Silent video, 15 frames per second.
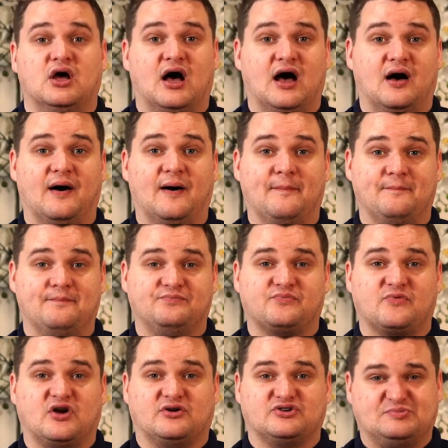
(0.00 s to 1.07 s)
I
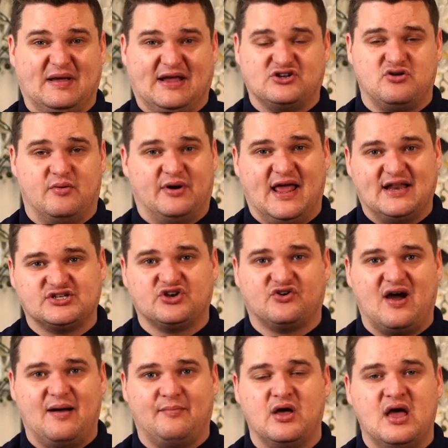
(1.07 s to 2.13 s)
was speaking to him on
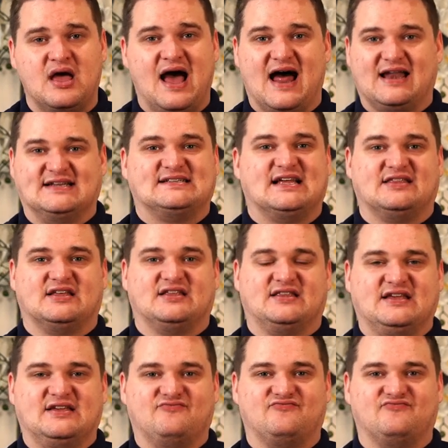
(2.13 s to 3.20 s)
Instagram, and he said that
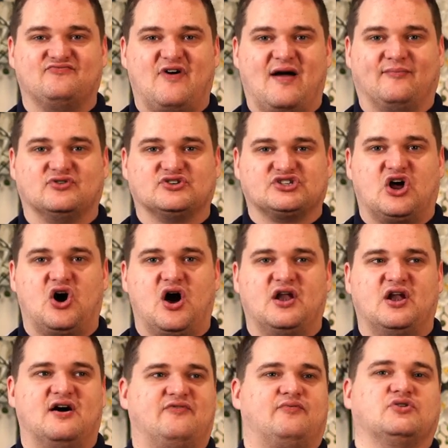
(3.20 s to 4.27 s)
the rent wasn't high
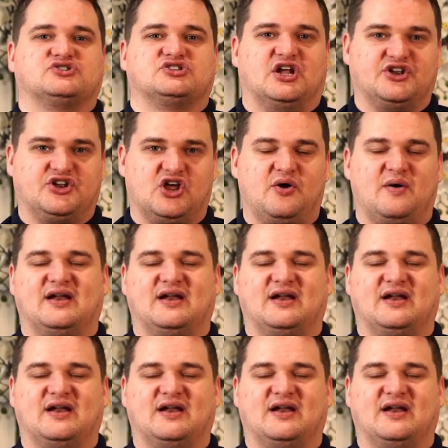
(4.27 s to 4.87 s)
enough, what should I do?